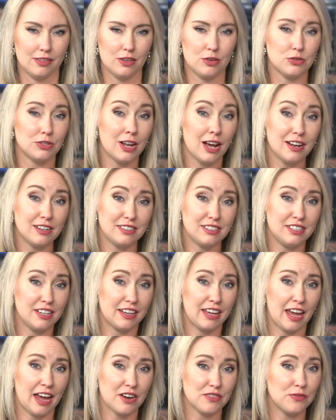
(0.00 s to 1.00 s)
Those nights you
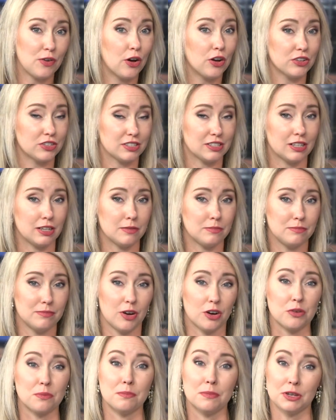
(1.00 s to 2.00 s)
can't fall asleep
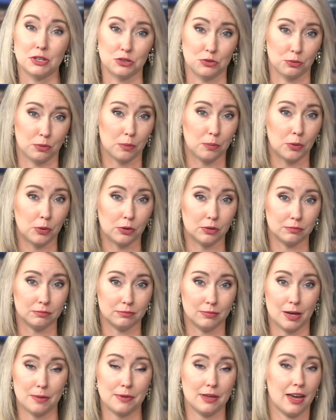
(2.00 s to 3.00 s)
are miserable.
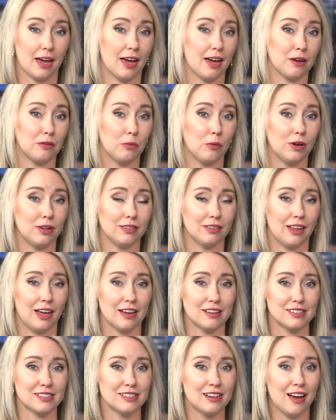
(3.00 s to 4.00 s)
Maybe you had one
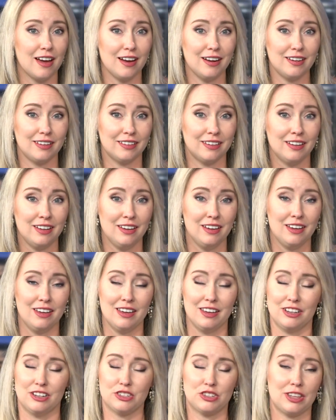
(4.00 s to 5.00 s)
last night and
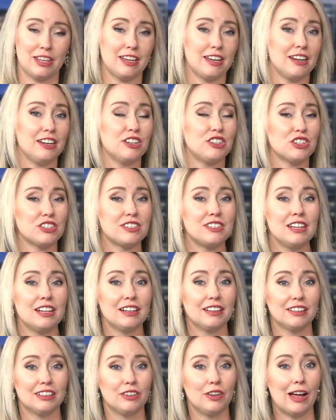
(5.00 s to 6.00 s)
you're thinking you just need
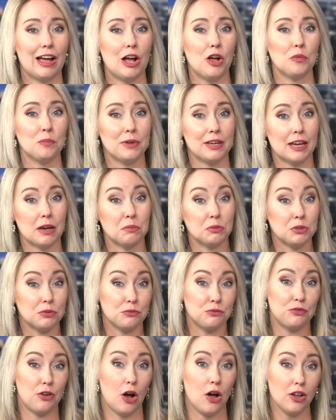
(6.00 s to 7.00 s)
a little help being able to
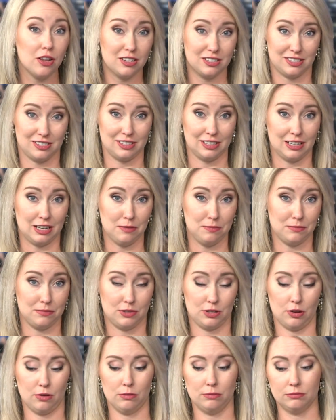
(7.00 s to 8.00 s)
fall asleep,
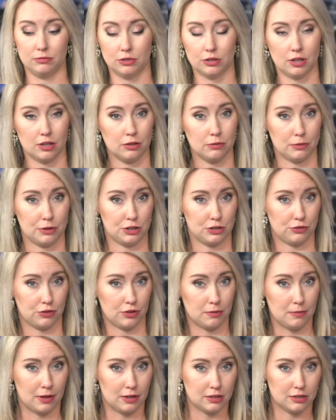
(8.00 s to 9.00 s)
so you're going to reach for
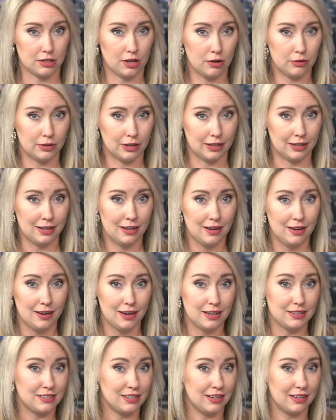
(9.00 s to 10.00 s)
the melatonin.
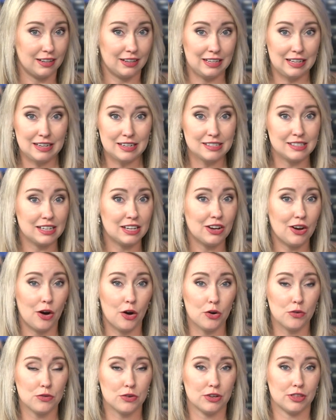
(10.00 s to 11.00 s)
It's an easy
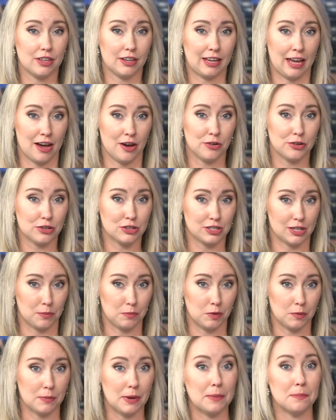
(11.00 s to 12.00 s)
over-the-counter
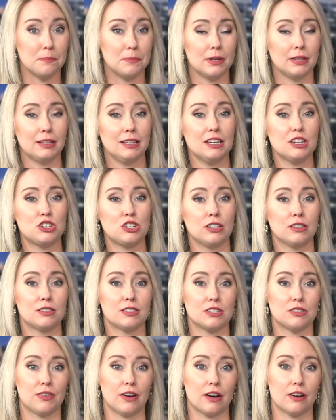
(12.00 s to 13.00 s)
supplement, but Leah Shields
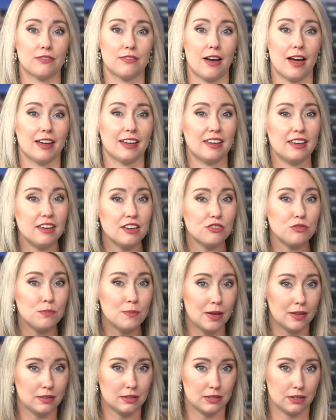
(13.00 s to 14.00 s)
is verifying if
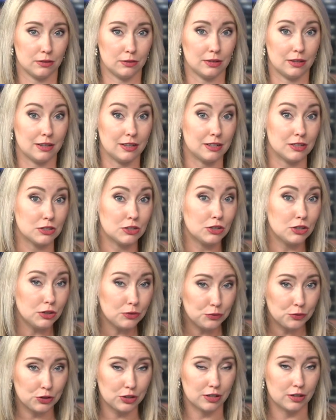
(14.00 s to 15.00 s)
melatonin is good
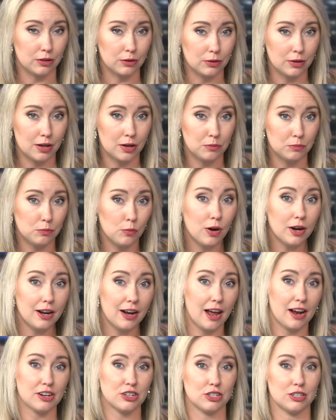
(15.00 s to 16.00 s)
for you and what it
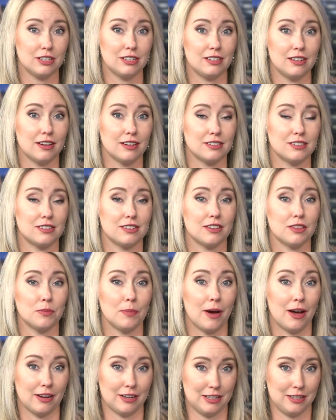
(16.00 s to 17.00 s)
actually does to the
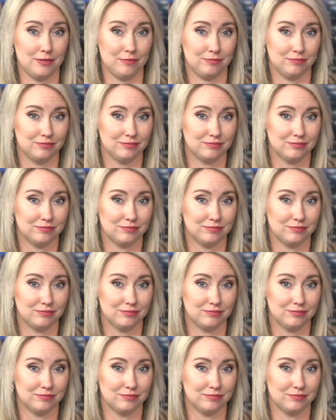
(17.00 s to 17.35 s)
body.